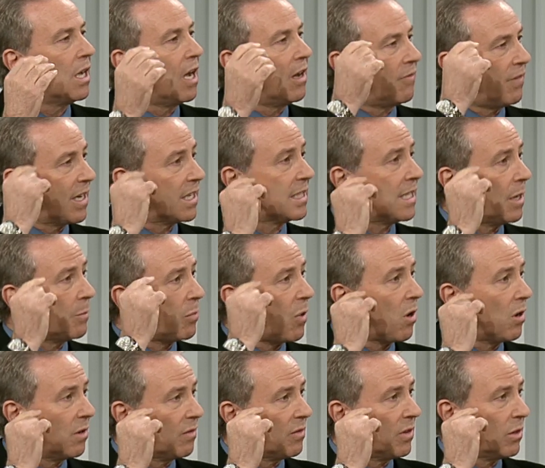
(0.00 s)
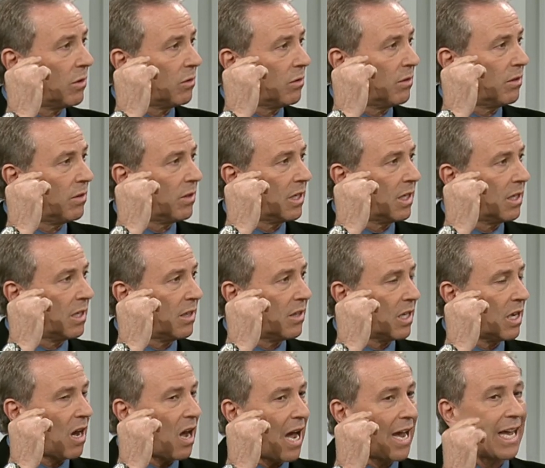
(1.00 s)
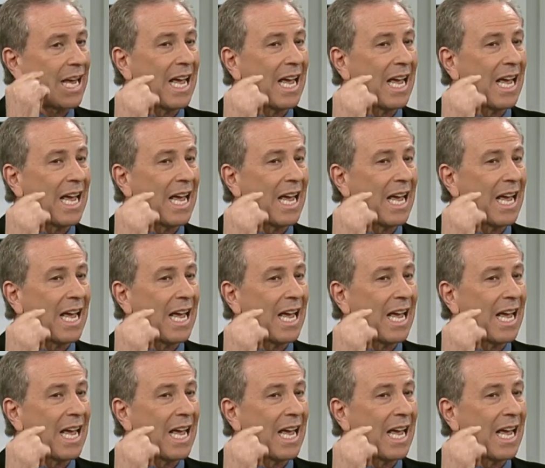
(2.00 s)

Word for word: affects that part of the, the, the eye.